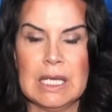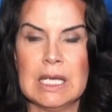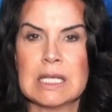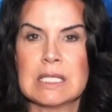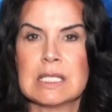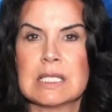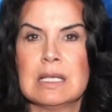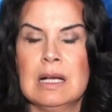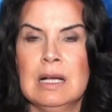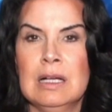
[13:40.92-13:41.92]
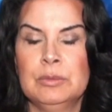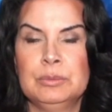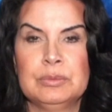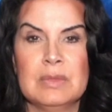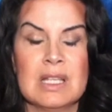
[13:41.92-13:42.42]
It's,
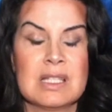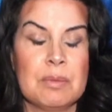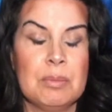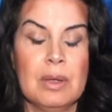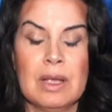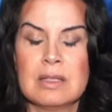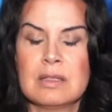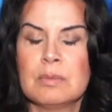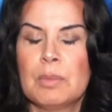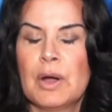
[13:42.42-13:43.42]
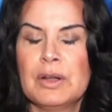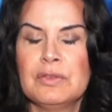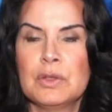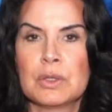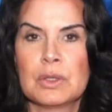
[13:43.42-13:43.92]
um, it's, a, it's part
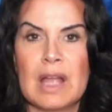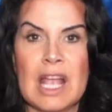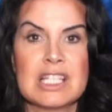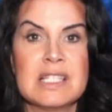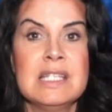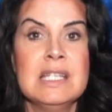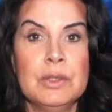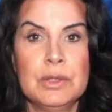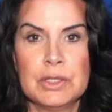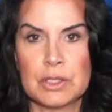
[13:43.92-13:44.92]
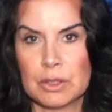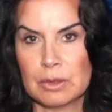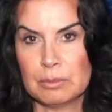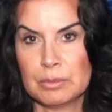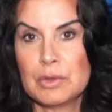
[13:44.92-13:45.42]
of your exterior
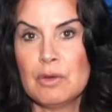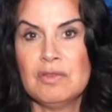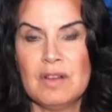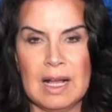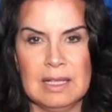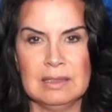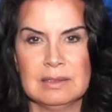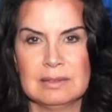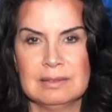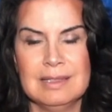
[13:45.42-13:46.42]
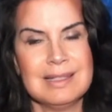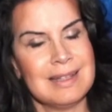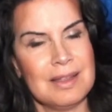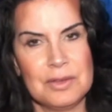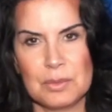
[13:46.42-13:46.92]
profile.
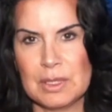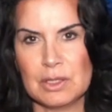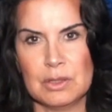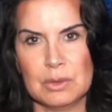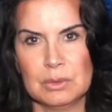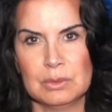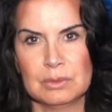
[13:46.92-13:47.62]
It's not the real you.